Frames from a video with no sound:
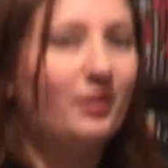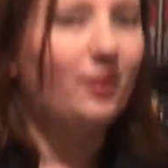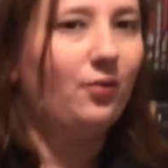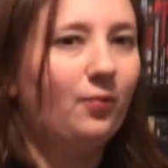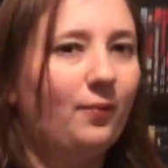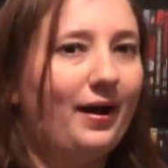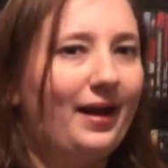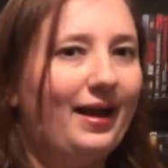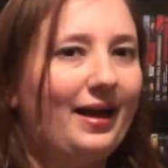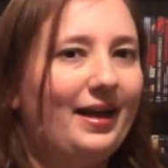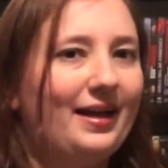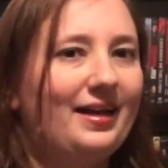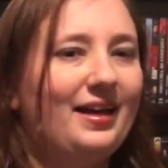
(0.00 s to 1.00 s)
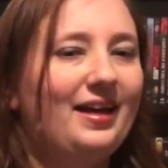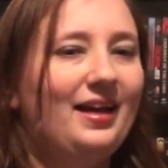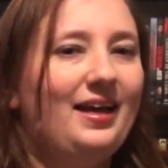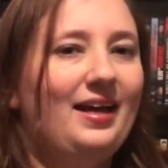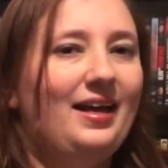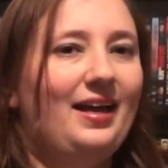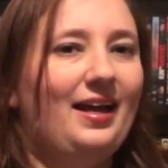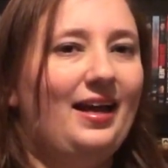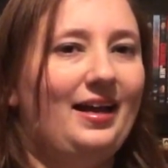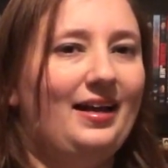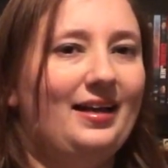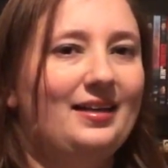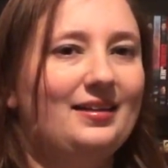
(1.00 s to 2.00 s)
go away,
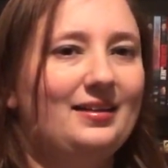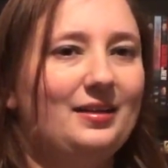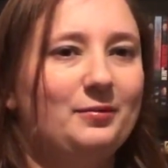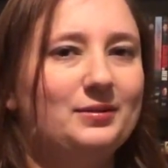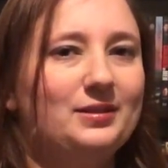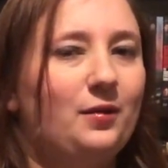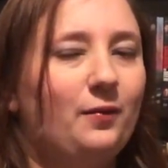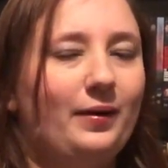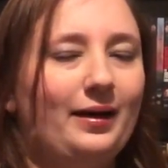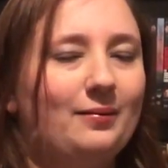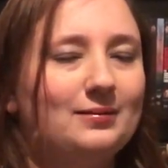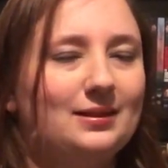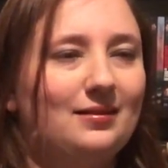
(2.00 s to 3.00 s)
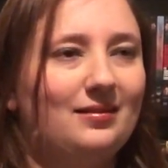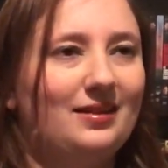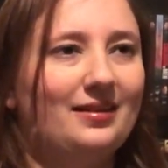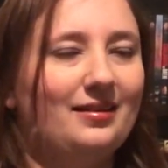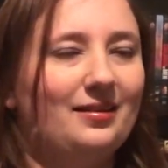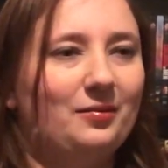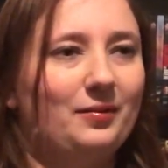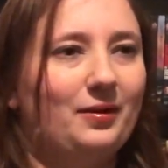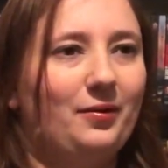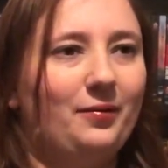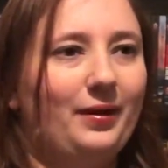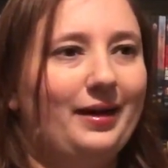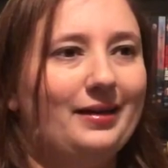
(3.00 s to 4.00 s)
and there was no way I was gonna let the other one
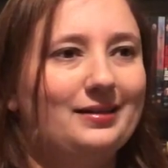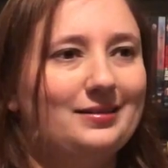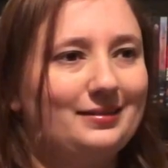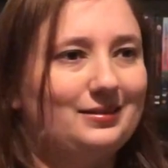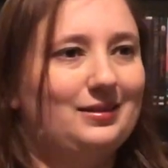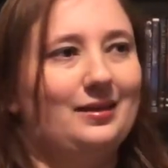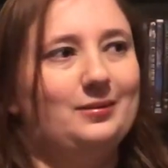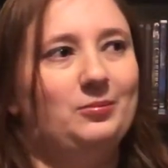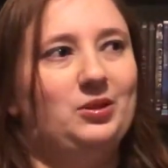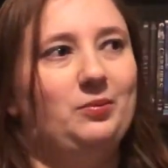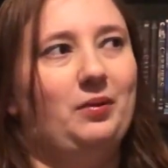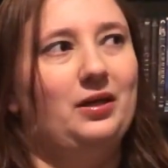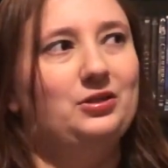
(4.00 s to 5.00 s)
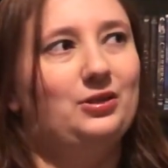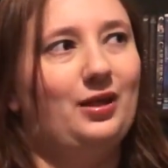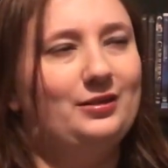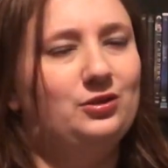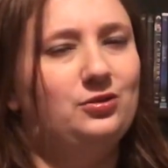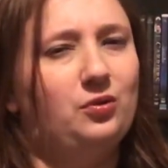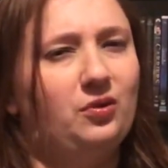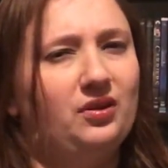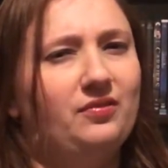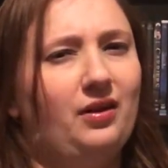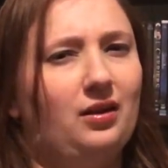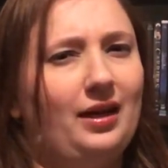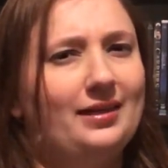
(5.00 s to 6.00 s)
go away because I just liked them too much. I sort
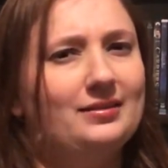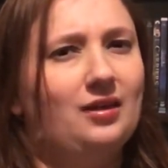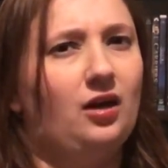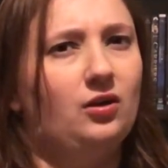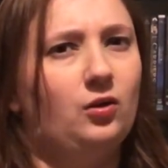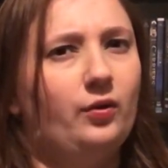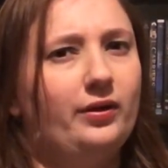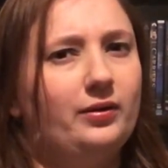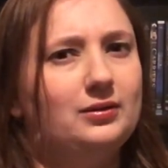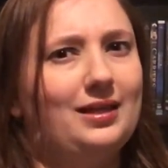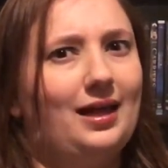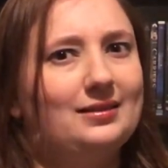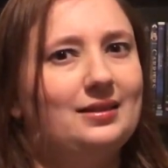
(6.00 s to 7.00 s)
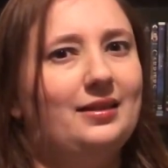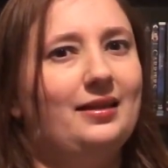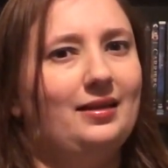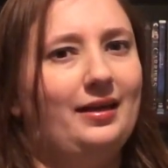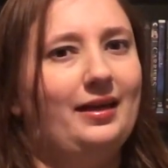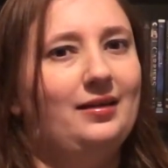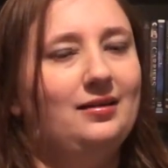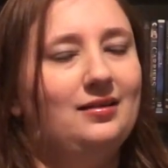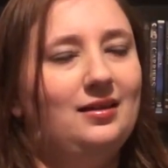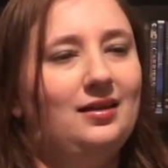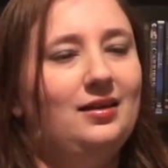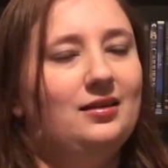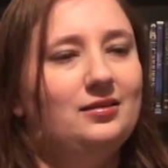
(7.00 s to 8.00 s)
of collect gargoyles accidentally,
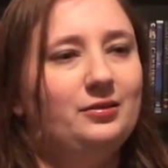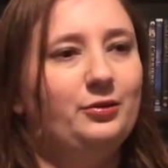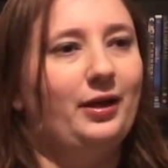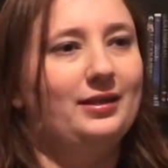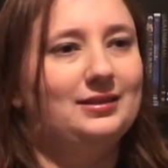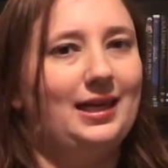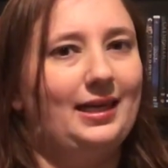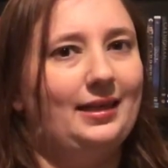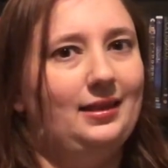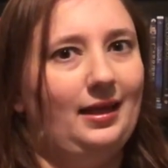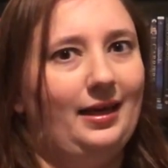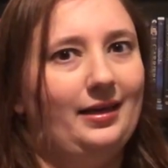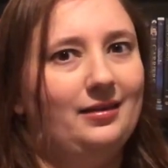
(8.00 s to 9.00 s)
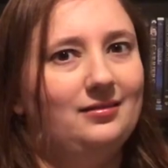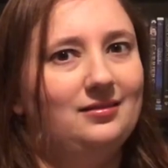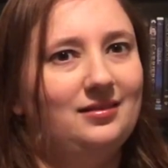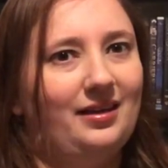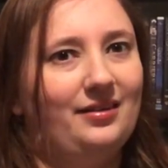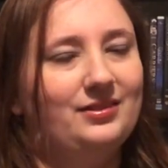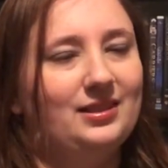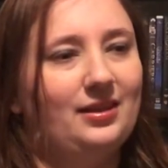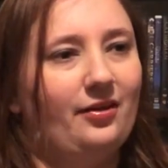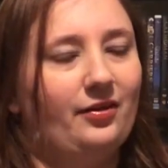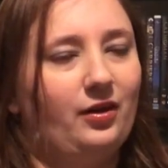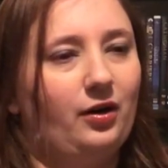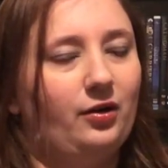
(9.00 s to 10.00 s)
so now it's like a thing. I have to get
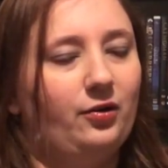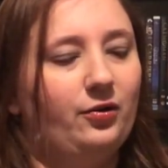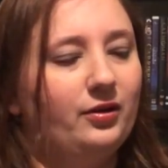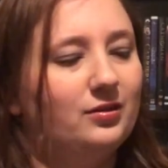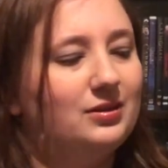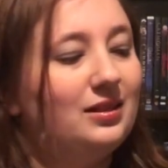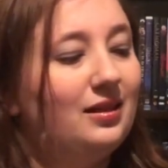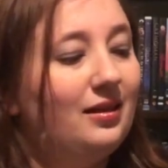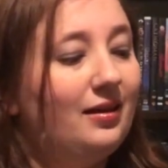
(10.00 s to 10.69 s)
all the gargoyles.